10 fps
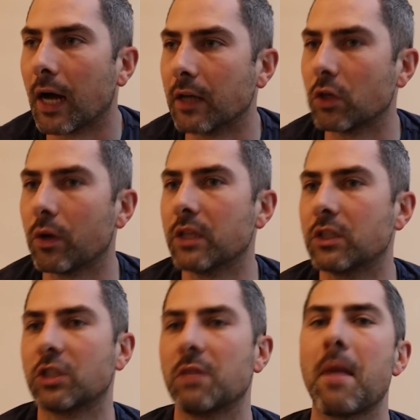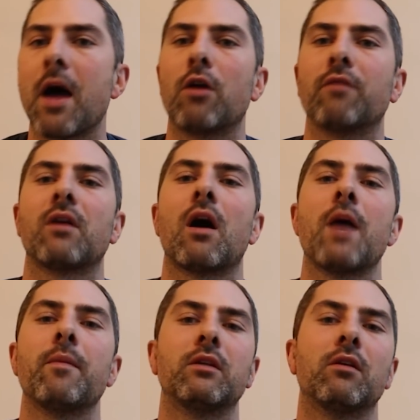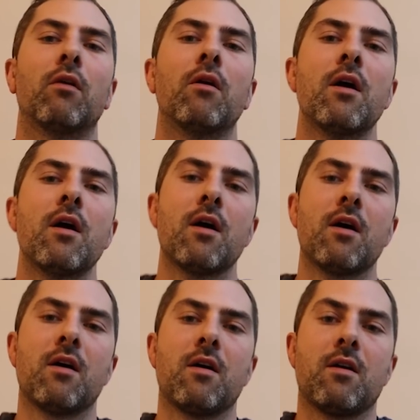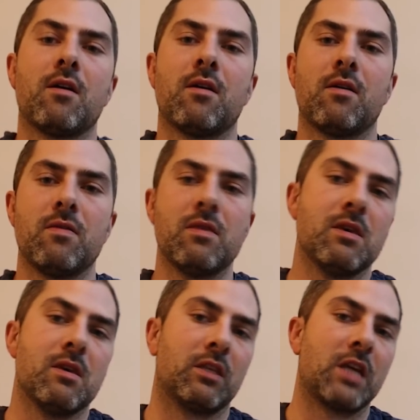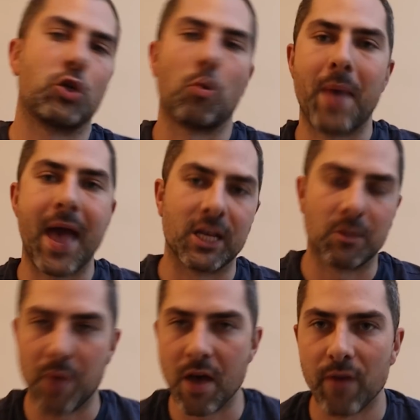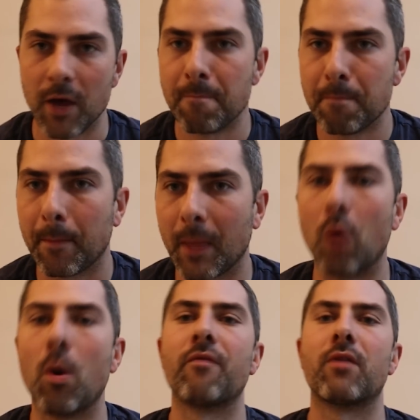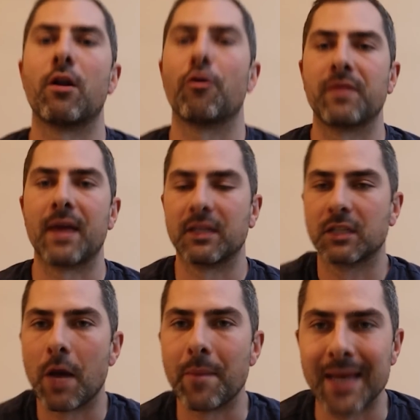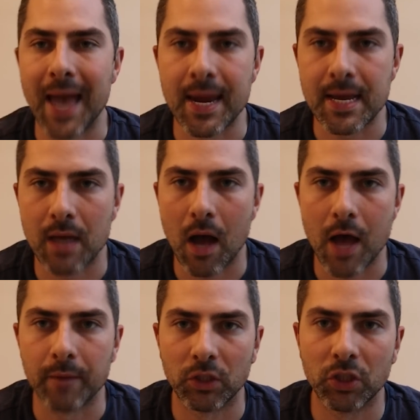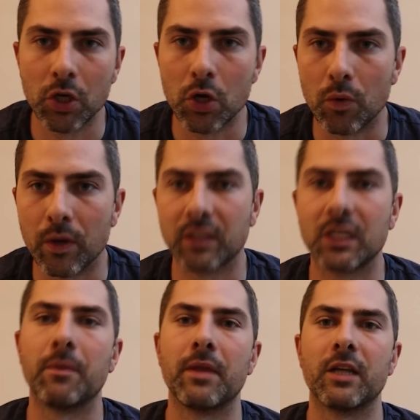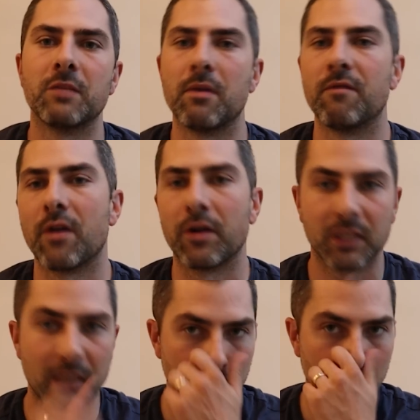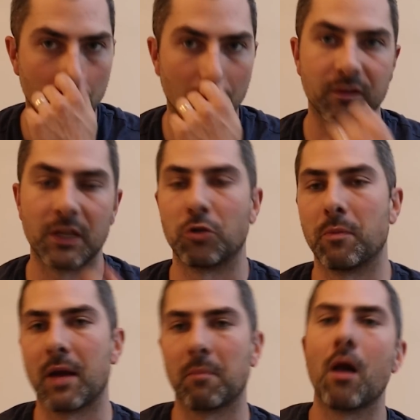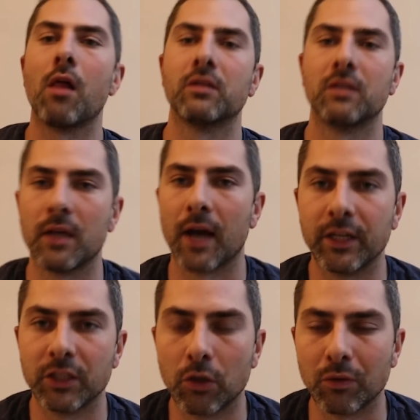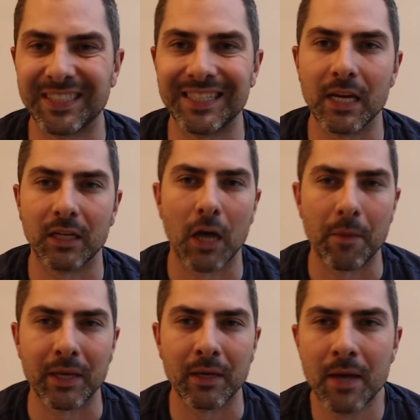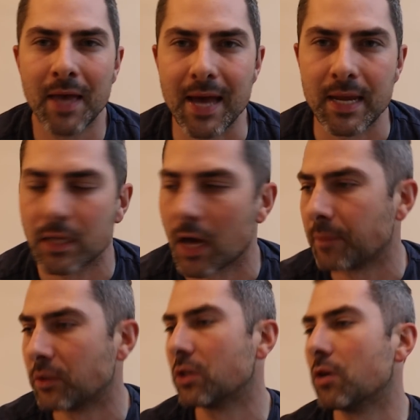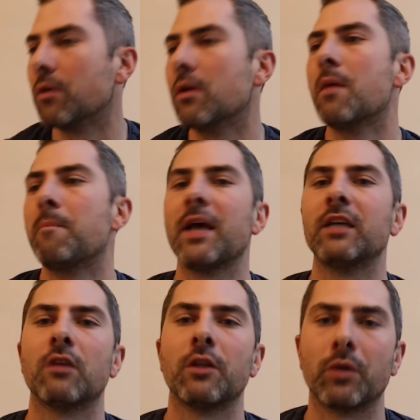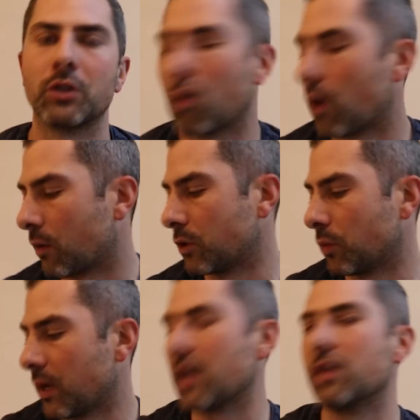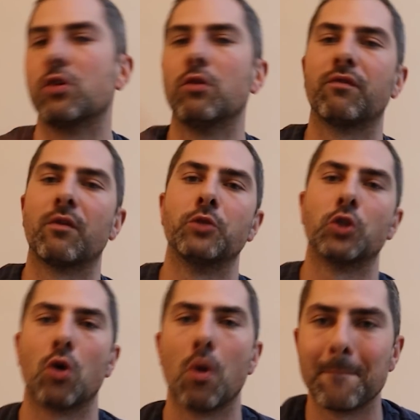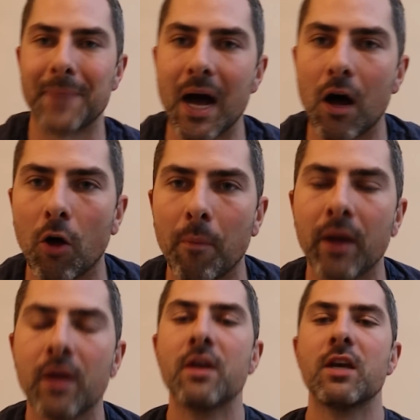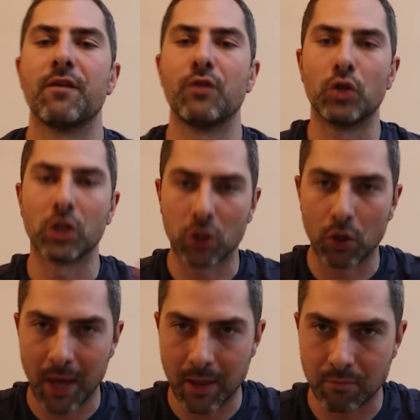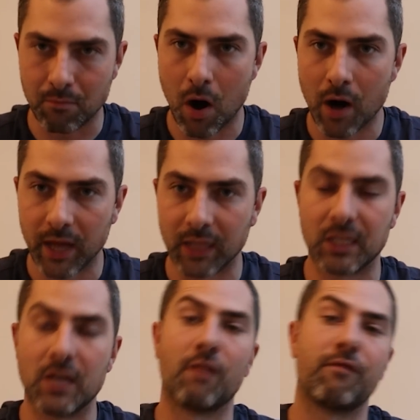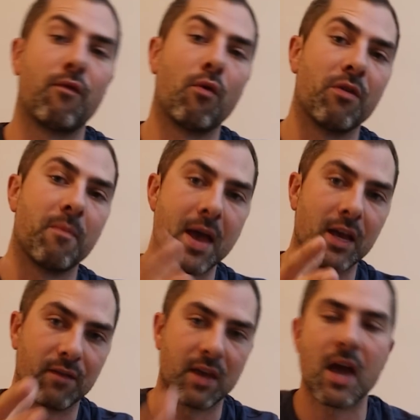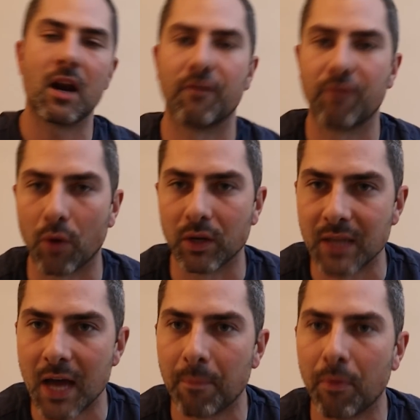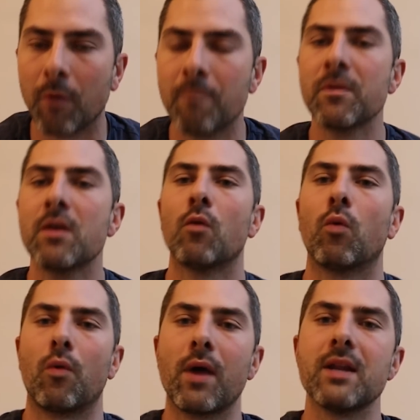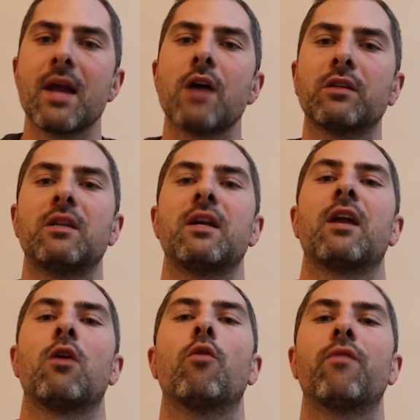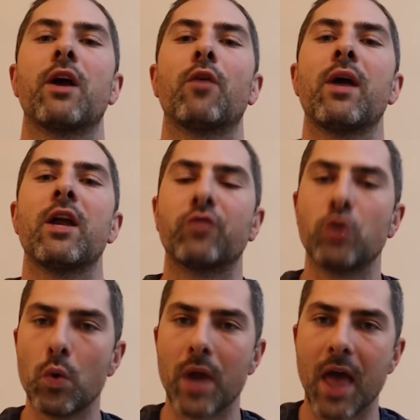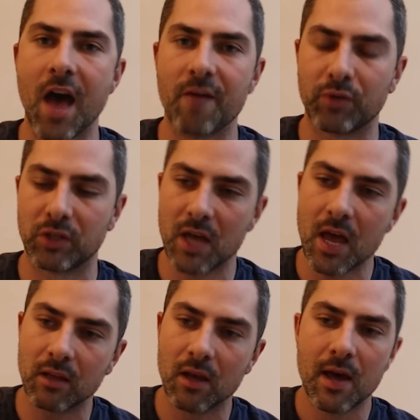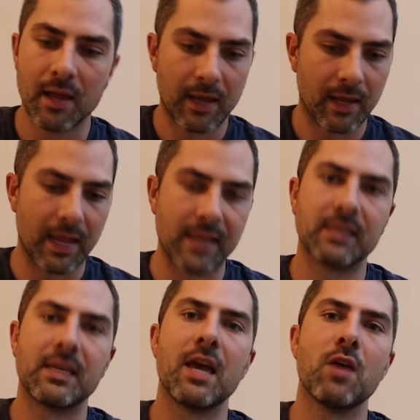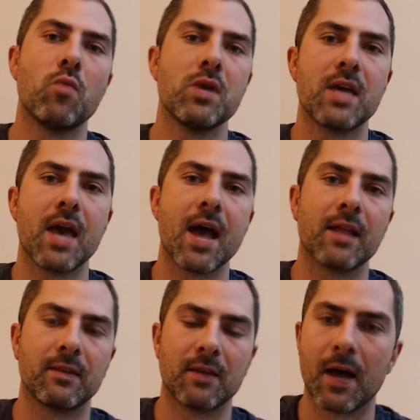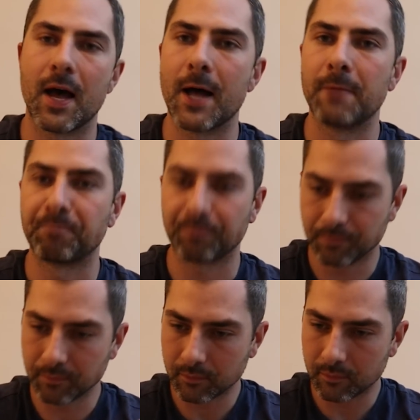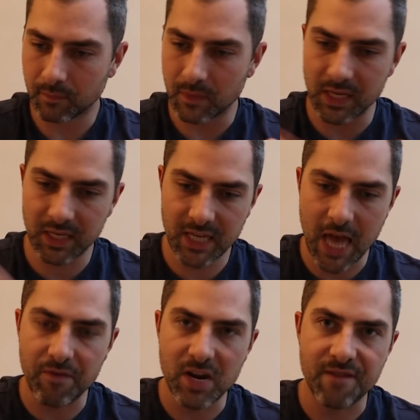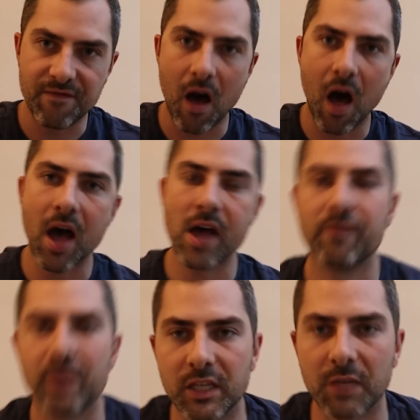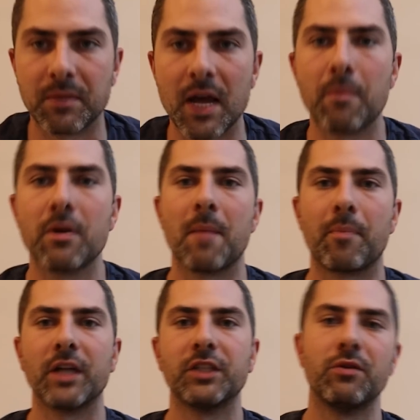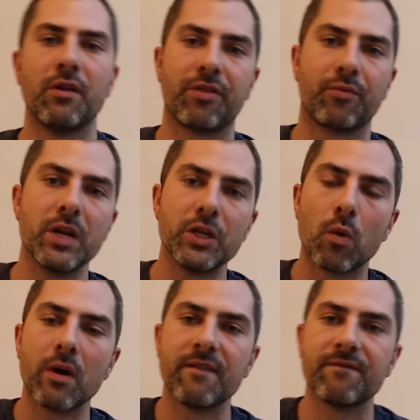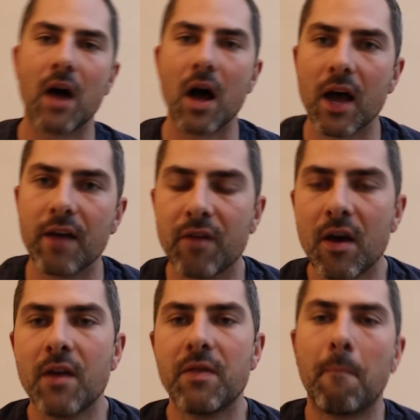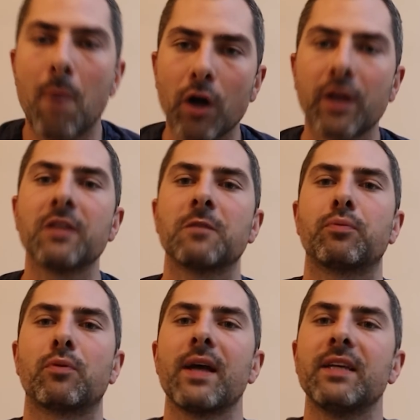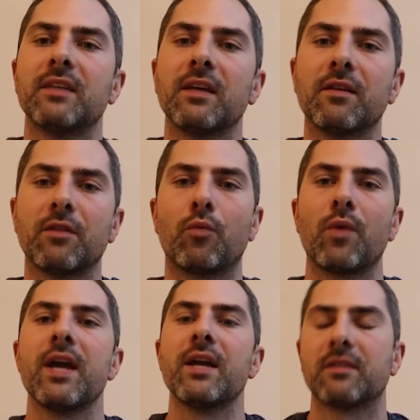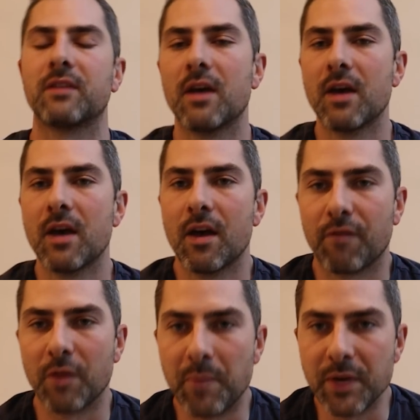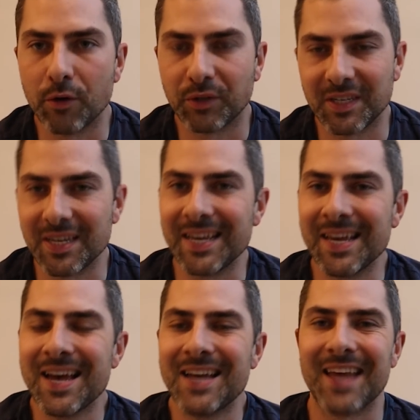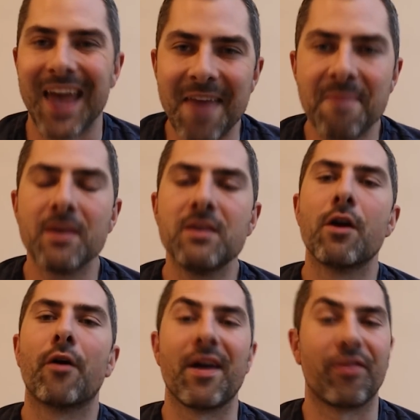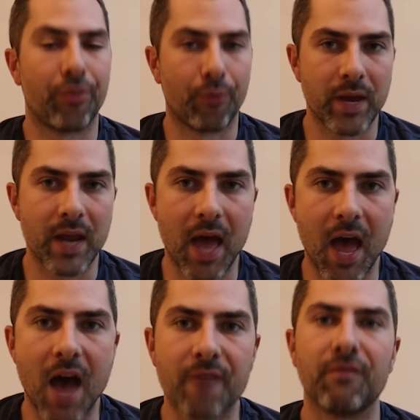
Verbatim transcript: So it is just a matter of time until the central banks pivot. However, I don't think that is coming anytime soon. As someone that has been very skeptical of central bank policy, I just don't see it coming anytime soon based on the rhetoric, which we'll get into, from Jerome Powell. But if you just look at the markets here for the Bank of Canada, for example, we're right now sitting at an overnight rate of 2.5%. Let's say we get 75 in September. That brings you to 325. The market is pricing the rates from the BOC to end the year at 3.5.